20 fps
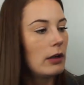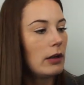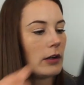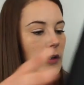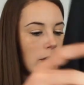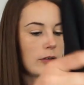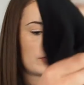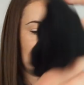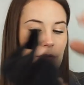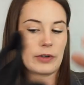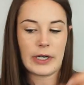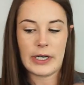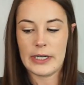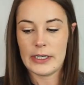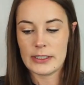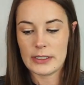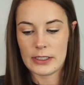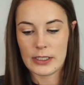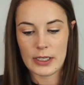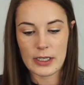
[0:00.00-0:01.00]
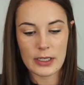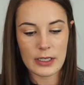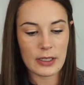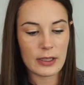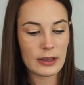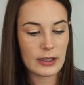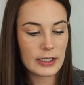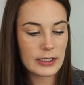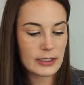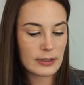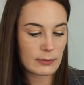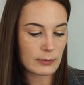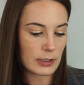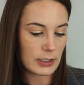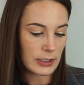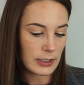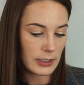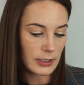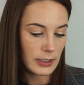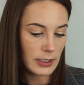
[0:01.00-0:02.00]
Alright, this
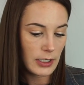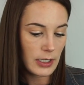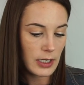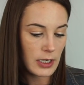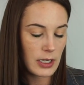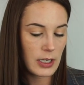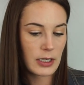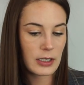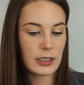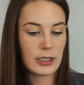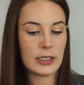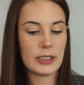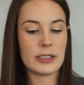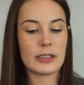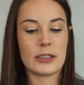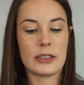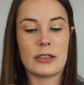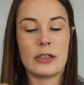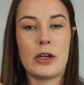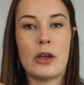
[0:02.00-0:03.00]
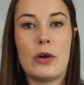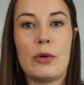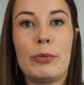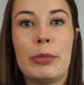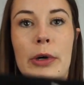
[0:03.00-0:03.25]
one is a no